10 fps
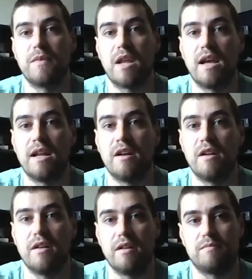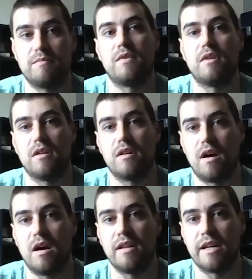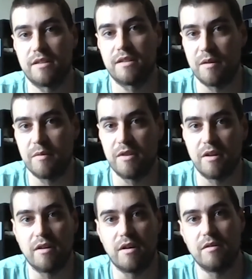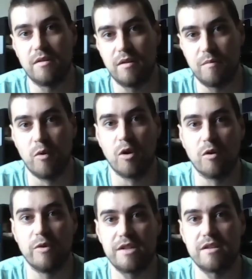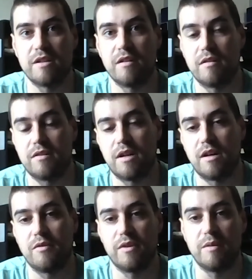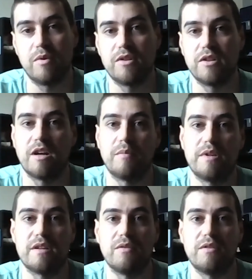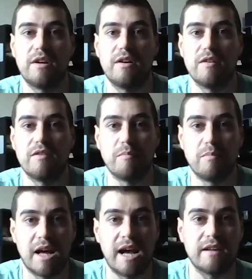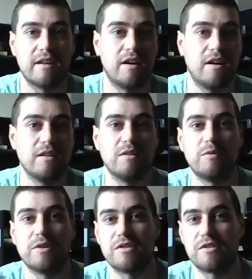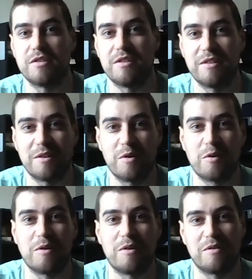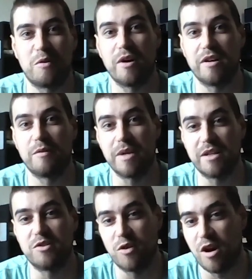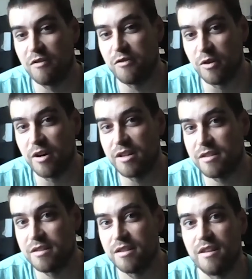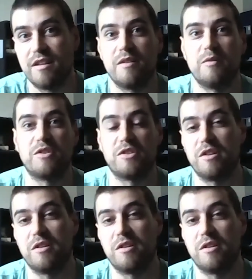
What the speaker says: And unlike some of the more recent 3D printer companies out there, the black color was quite a big draw for us, which